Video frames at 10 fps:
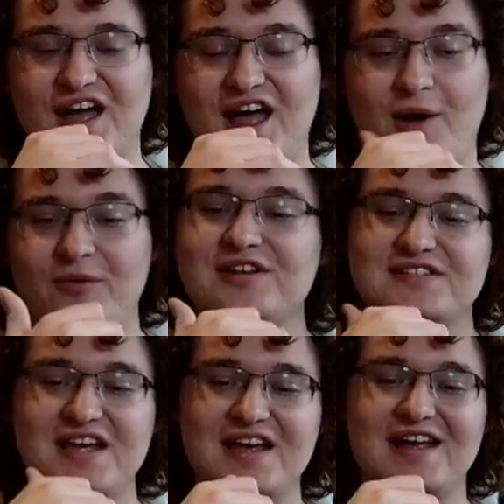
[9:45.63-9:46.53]
I want to
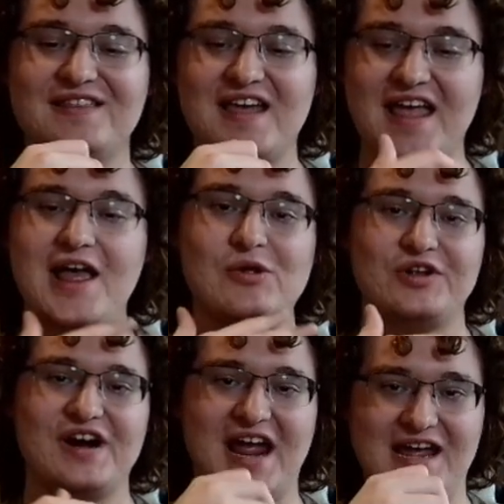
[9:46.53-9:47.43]
say they held
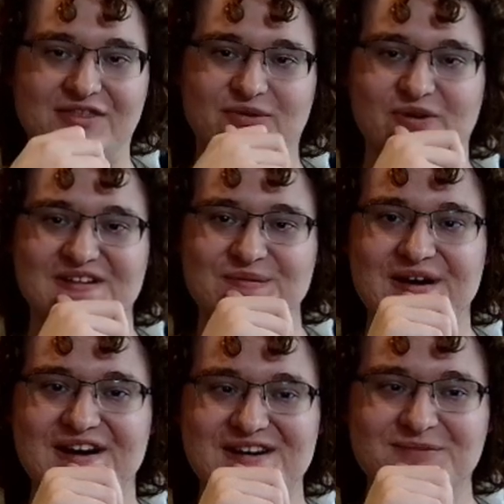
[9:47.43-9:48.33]
our hand through it,
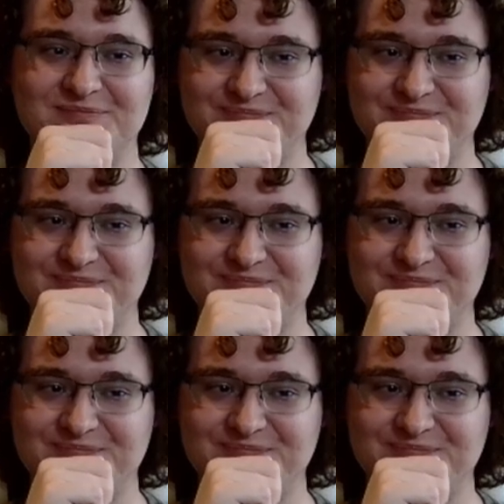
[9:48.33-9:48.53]
where